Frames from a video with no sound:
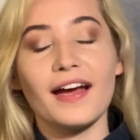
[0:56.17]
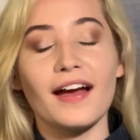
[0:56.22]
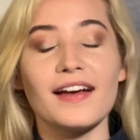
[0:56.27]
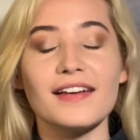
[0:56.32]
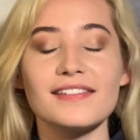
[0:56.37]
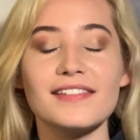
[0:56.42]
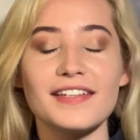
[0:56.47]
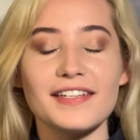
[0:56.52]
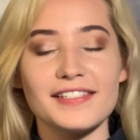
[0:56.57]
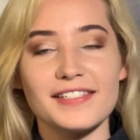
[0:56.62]

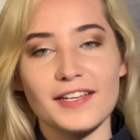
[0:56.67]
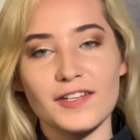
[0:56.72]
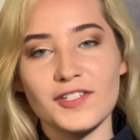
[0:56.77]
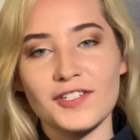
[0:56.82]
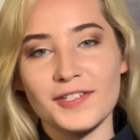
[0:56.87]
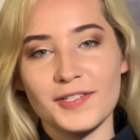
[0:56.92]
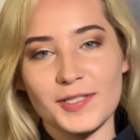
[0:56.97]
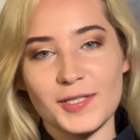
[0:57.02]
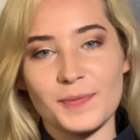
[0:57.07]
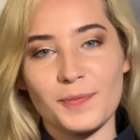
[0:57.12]
because he's such
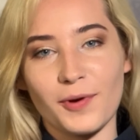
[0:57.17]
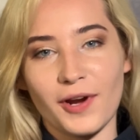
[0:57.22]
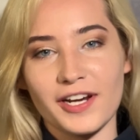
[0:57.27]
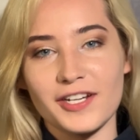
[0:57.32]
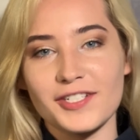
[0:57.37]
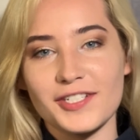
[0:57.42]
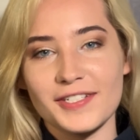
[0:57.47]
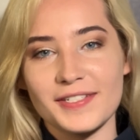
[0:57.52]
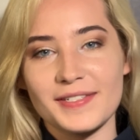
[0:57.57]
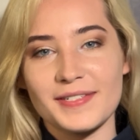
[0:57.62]
an
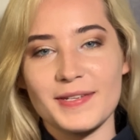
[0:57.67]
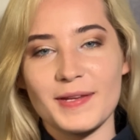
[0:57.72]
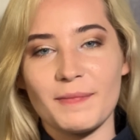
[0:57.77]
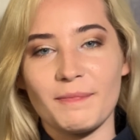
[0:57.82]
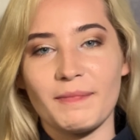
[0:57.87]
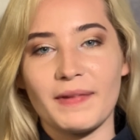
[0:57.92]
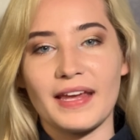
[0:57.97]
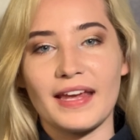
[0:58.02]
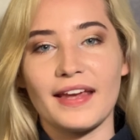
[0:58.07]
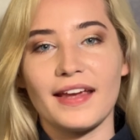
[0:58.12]
inspiration to
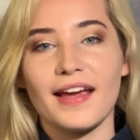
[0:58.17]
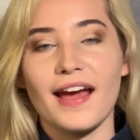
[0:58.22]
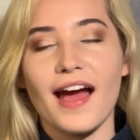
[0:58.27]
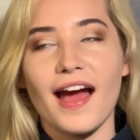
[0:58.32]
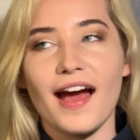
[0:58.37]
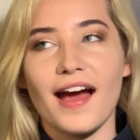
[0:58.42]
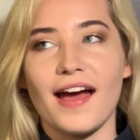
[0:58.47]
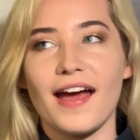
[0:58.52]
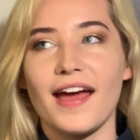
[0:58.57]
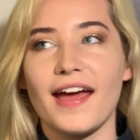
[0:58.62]
me,
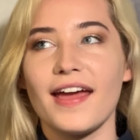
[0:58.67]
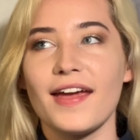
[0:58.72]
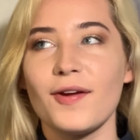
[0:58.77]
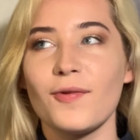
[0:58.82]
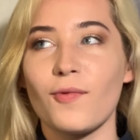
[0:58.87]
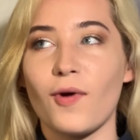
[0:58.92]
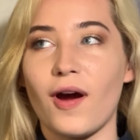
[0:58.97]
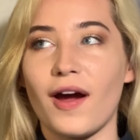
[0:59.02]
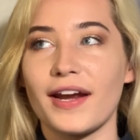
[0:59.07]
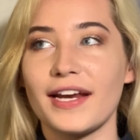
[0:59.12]
I
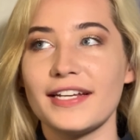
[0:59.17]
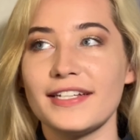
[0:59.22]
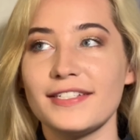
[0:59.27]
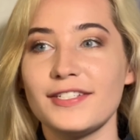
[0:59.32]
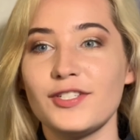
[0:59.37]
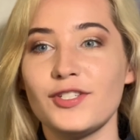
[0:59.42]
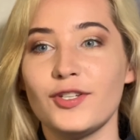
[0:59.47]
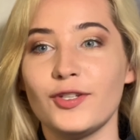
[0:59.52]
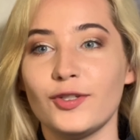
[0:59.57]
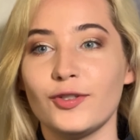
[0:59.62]
wanted
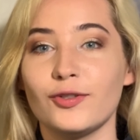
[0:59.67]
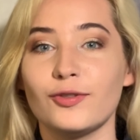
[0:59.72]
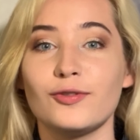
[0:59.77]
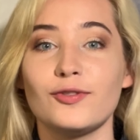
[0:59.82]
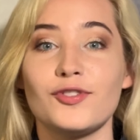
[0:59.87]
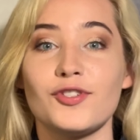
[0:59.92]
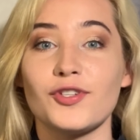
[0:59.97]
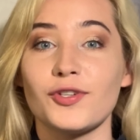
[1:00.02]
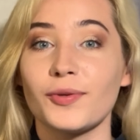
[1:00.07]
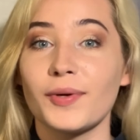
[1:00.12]
to
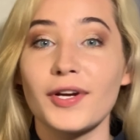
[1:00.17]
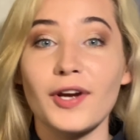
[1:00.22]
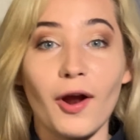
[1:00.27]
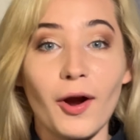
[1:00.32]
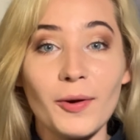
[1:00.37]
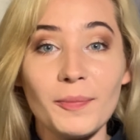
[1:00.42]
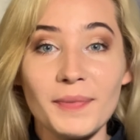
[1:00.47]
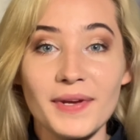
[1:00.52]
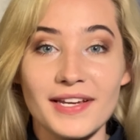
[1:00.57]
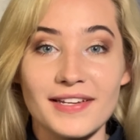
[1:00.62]
do an
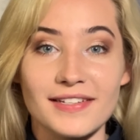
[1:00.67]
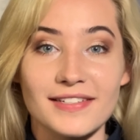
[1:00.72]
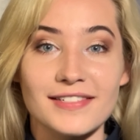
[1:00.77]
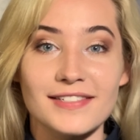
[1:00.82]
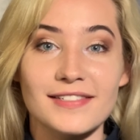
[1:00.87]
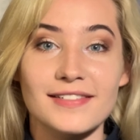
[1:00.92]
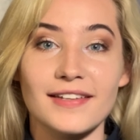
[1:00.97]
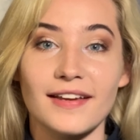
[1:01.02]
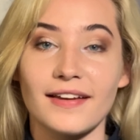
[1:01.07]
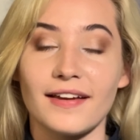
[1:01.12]
art
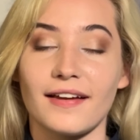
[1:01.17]
piece